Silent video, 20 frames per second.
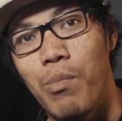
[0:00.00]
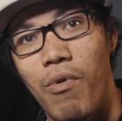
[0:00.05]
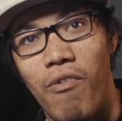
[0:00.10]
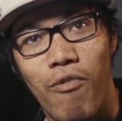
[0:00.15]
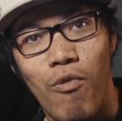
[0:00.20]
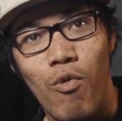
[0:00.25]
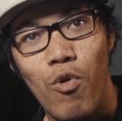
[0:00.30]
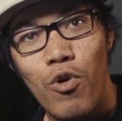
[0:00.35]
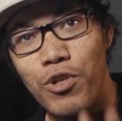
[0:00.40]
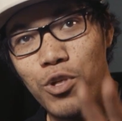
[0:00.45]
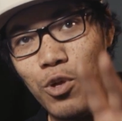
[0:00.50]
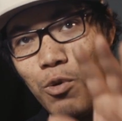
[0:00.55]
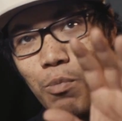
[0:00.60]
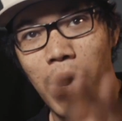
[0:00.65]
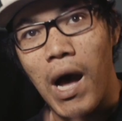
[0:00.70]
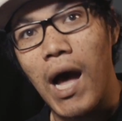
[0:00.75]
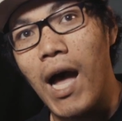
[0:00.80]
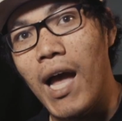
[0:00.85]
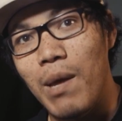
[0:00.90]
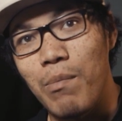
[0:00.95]
Before you
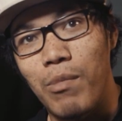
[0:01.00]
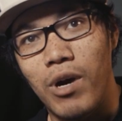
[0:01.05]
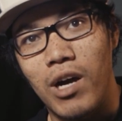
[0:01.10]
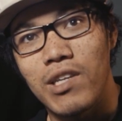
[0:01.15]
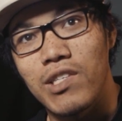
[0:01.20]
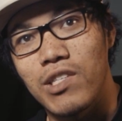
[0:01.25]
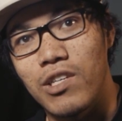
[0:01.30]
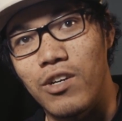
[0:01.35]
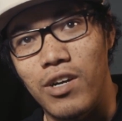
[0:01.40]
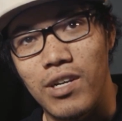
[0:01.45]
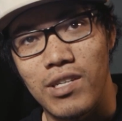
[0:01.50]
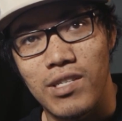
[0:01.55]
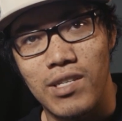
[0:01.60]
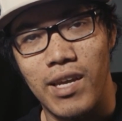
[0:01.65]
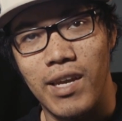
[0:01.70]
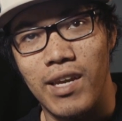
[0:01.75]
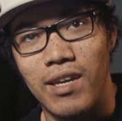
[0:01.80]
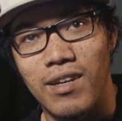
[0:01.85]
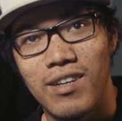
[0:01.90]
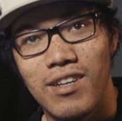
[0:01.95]
buy a Mazda
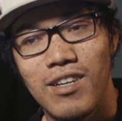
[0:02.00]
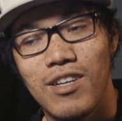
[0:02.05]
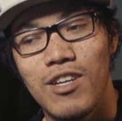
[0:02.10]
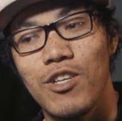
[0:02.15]
RX-8,